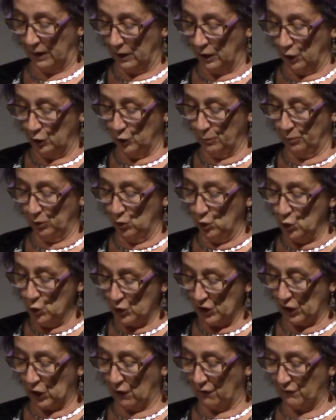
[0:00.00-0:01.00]
the
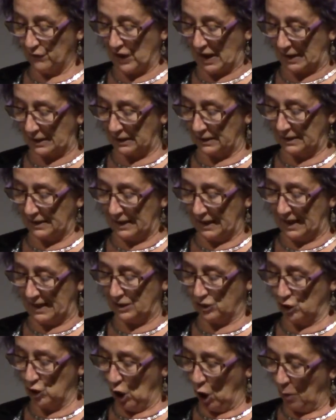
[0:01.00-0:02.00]
Bouleutikon faculty is
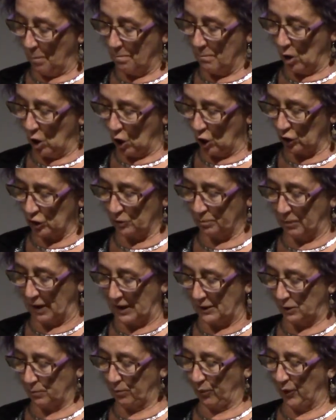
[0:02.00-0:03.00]
not marked by
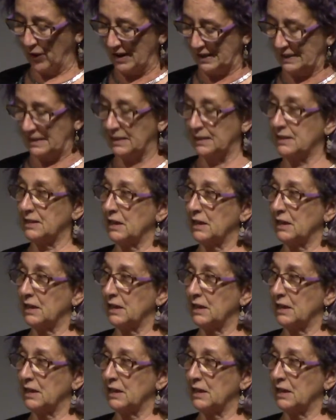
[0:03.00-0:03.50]
the presence